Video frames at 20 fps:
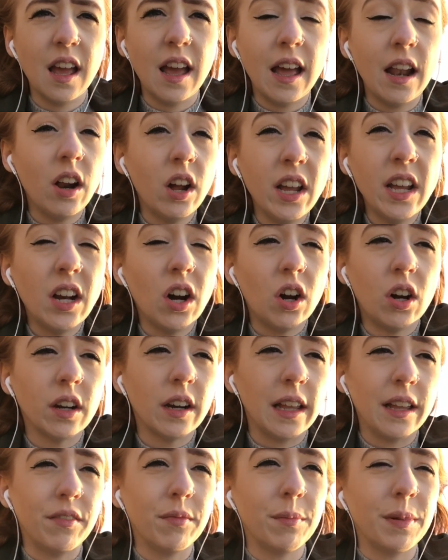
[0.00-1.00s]
And I
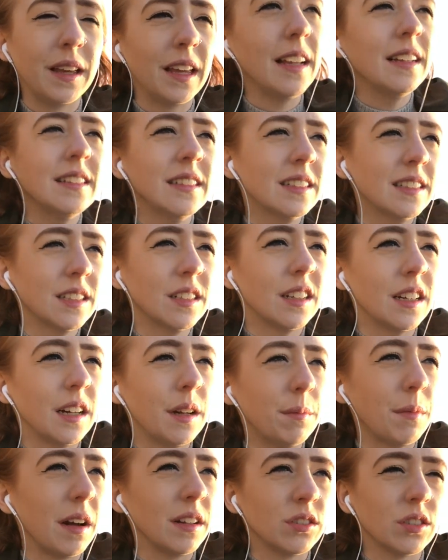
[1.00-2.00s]
can't even begin to
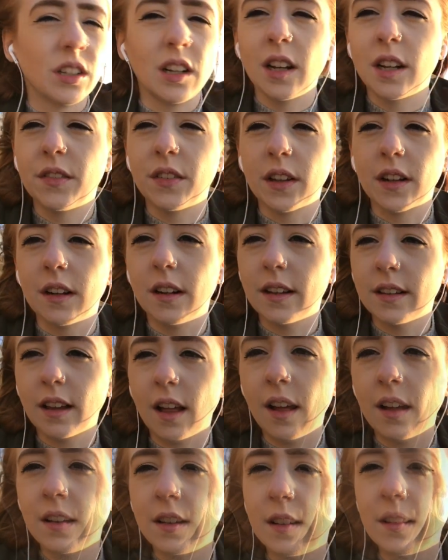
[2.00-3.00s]
imagine living like
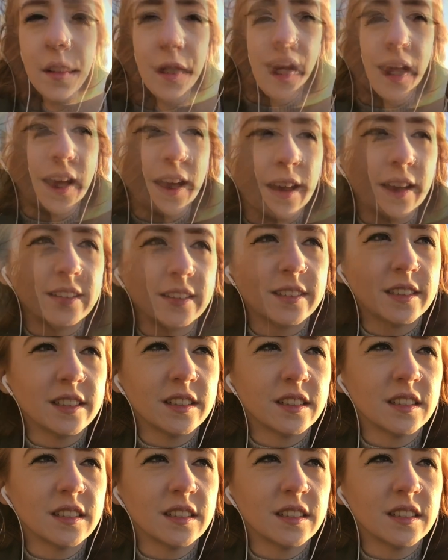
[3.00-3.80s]
that. I'm glad